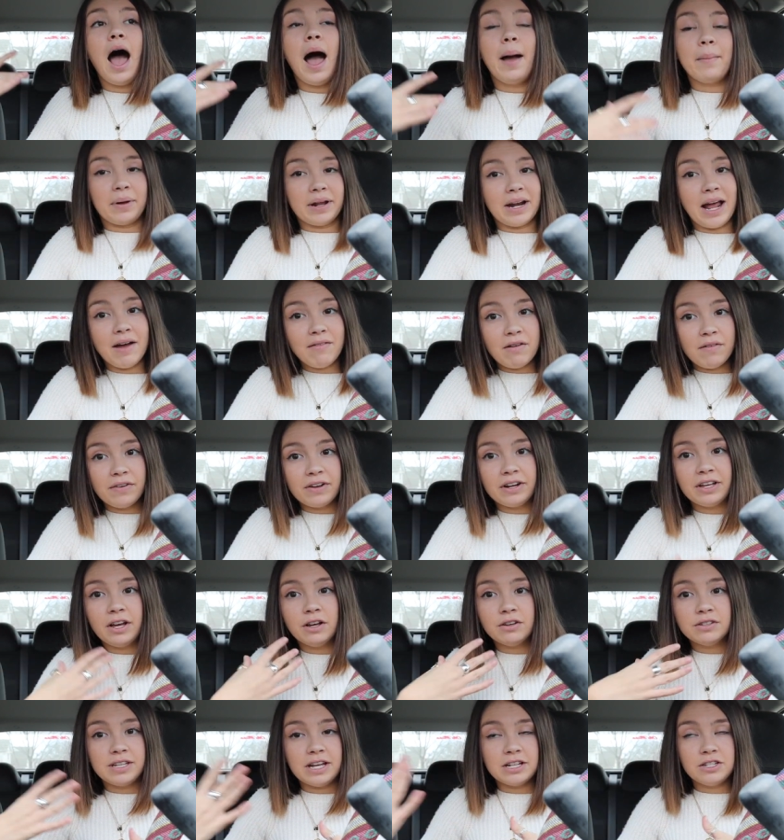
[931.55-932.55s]
I'm gonna have a
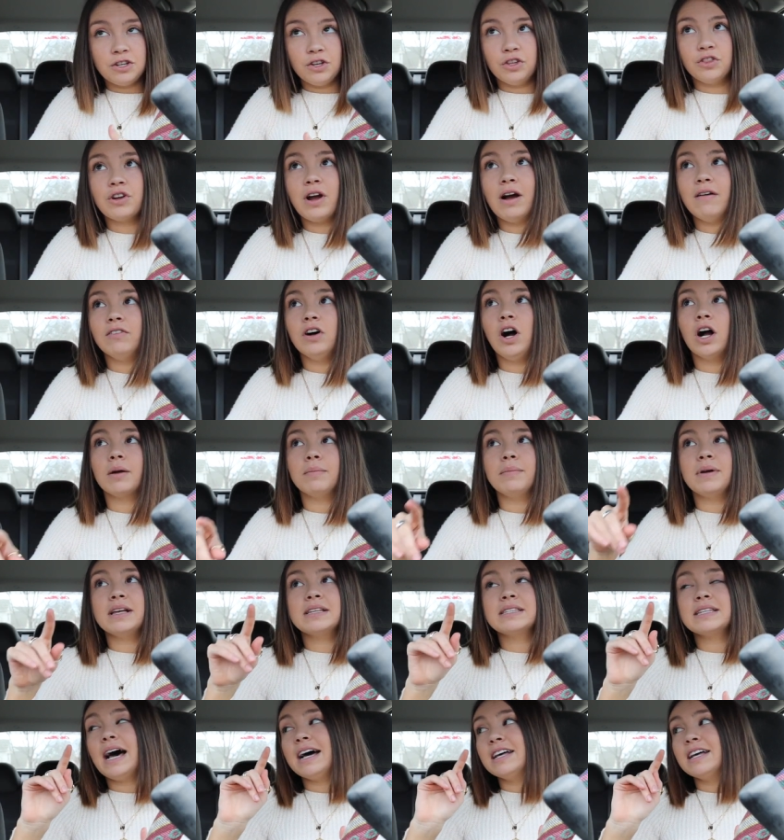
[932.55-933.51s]
video. Stay tuned throughout Vlogmas.